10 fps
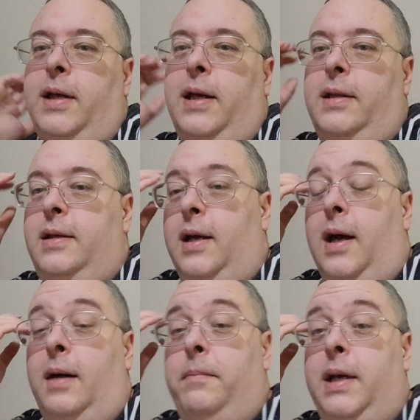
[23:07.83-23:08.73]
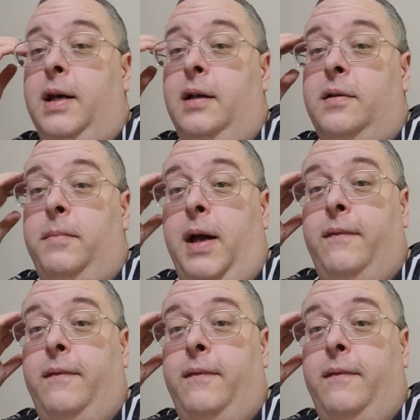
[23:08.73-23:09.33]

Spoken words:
that because of my